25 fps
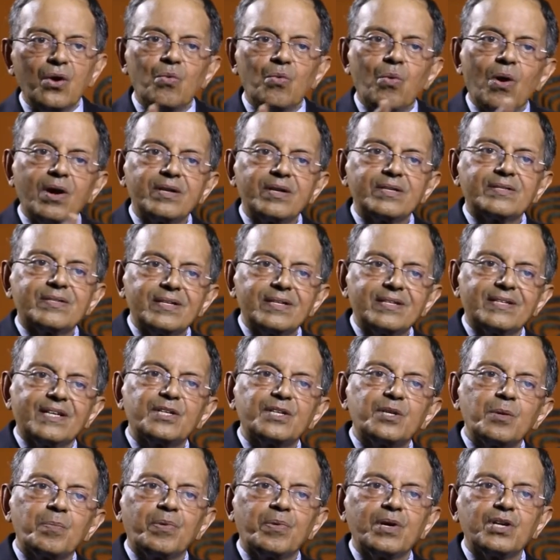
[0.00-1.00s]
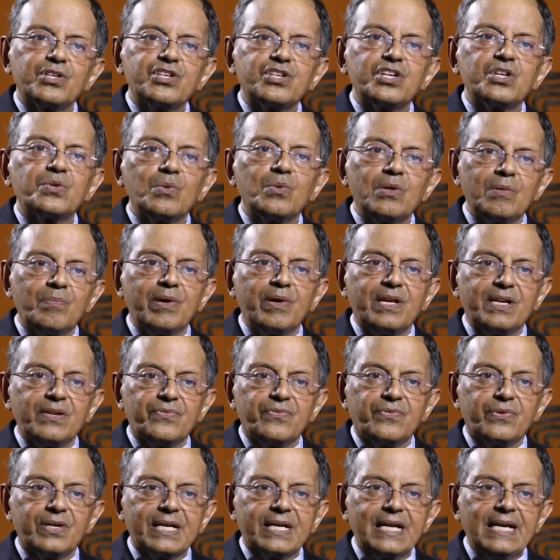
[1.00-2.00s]
what is it that the patient will
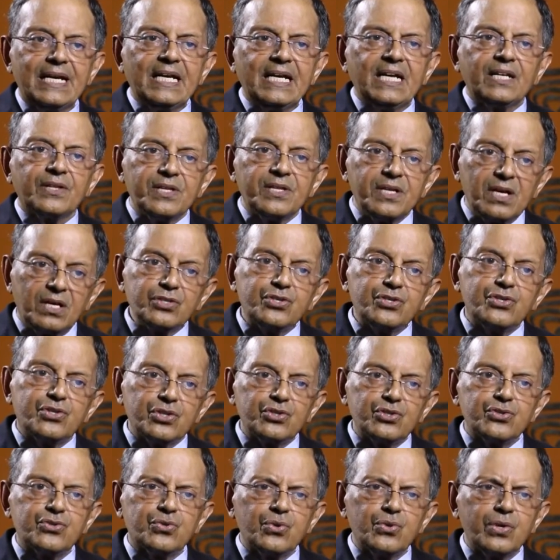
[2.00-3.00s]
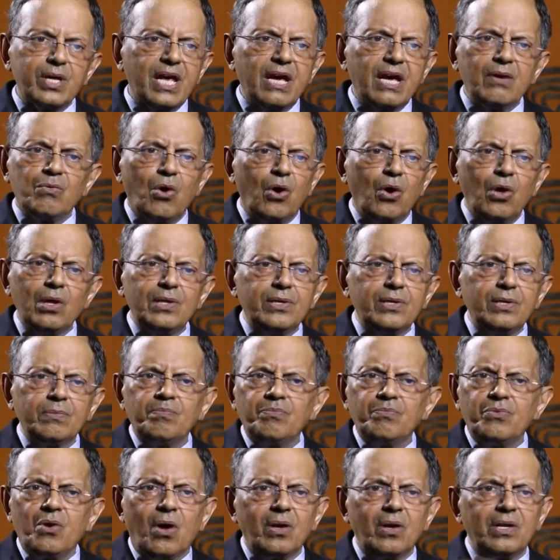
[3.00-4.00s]
benefit? The youngsters today have all the
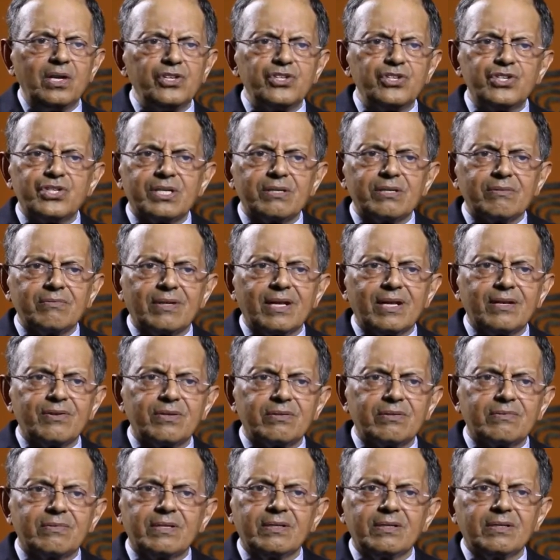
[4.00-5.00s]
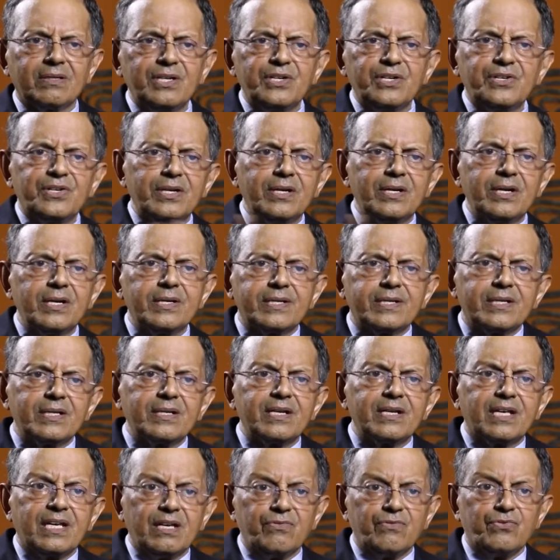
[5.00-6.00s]
knowledge that the internet
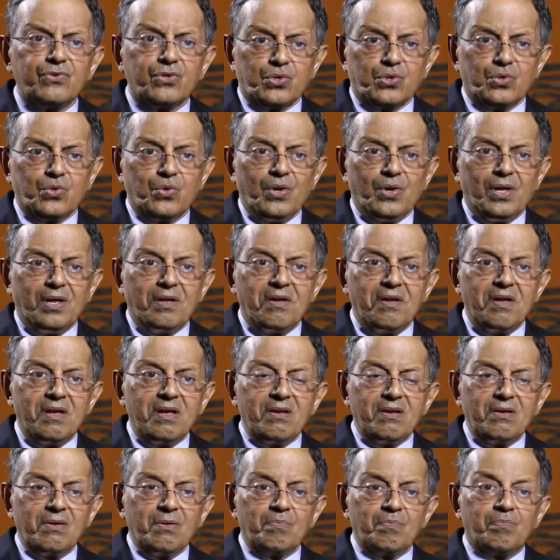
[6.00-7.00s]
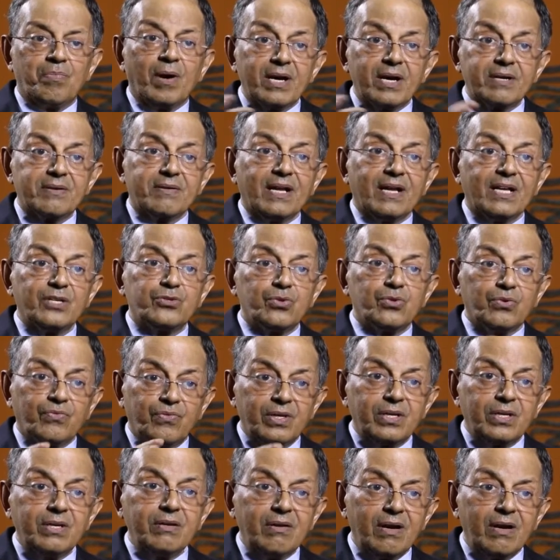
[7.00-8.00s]
can give you. But as you
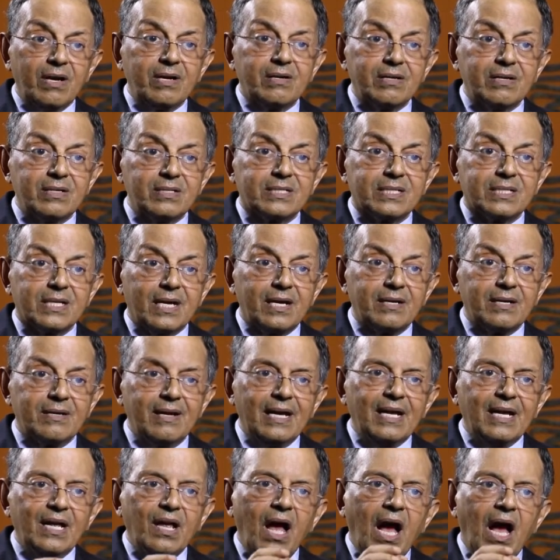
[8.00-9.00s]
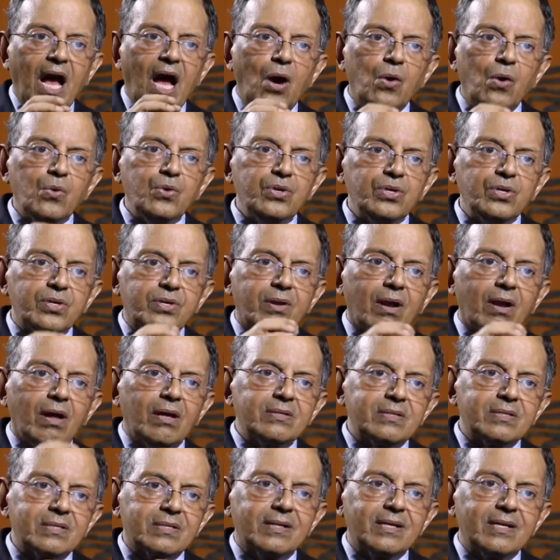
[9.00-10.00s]
very rightly said, how do you
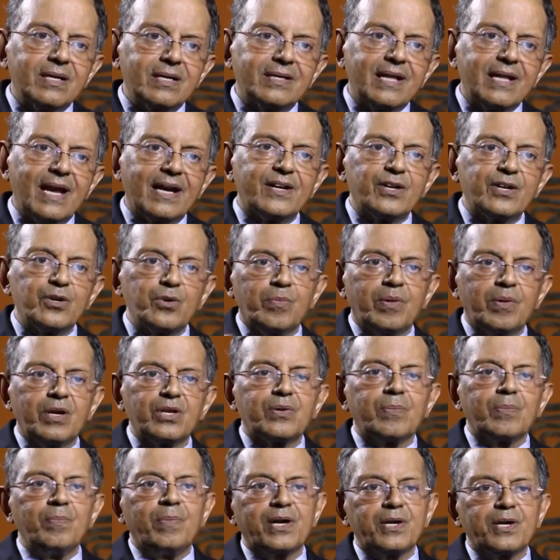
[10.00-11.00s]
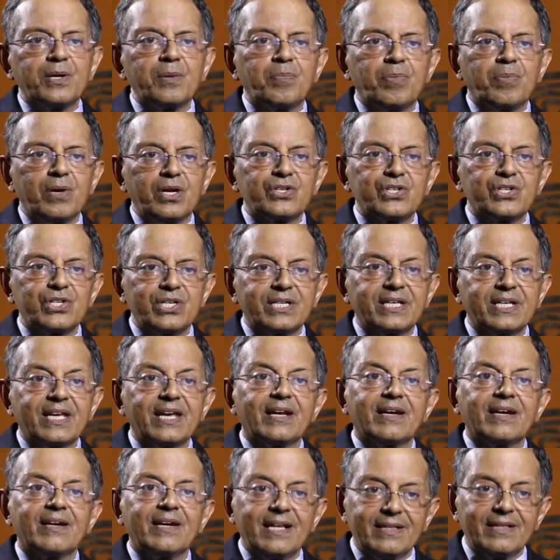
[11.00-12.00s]
translate that into better patient
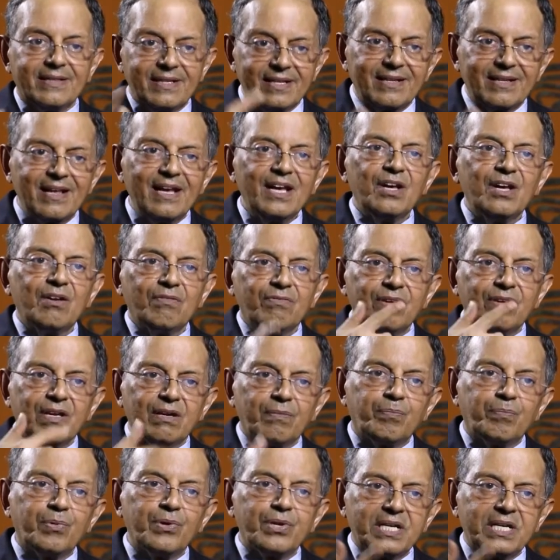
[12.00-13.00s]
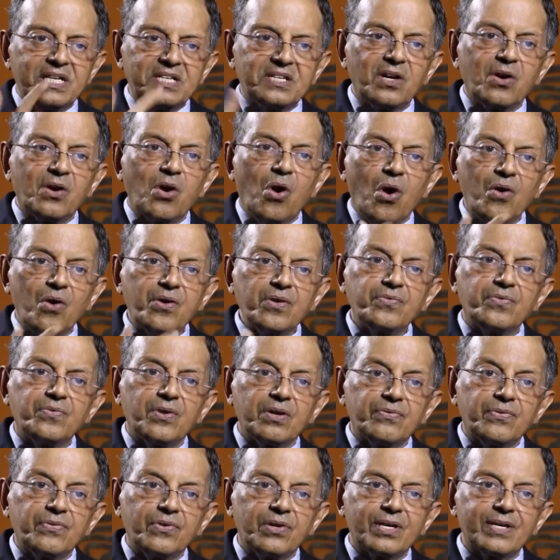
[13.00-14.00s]
care? And I think we are putting in a lot of
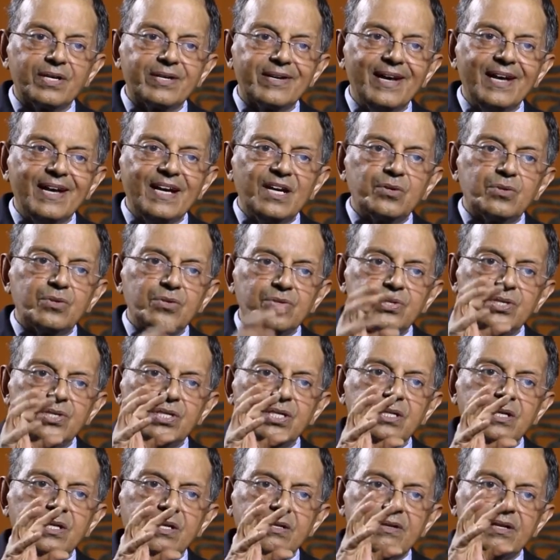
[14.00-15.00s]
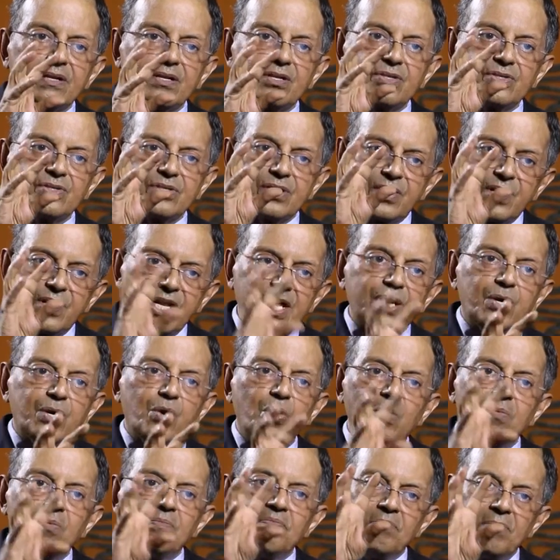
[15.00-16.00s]
effort to see that there is a
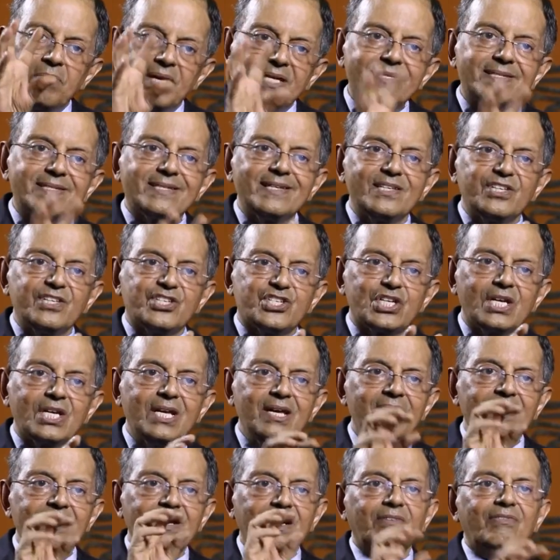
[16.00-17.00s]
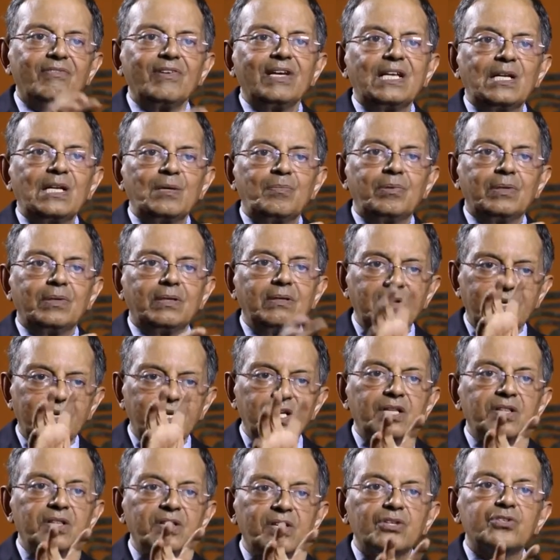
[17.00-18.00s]
take-home message available
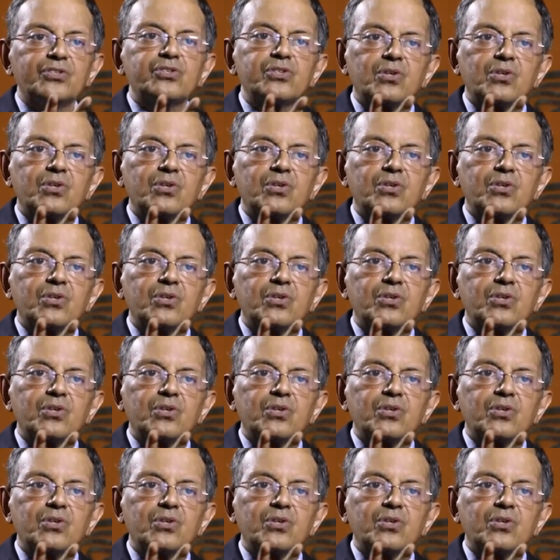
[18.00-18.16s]
in this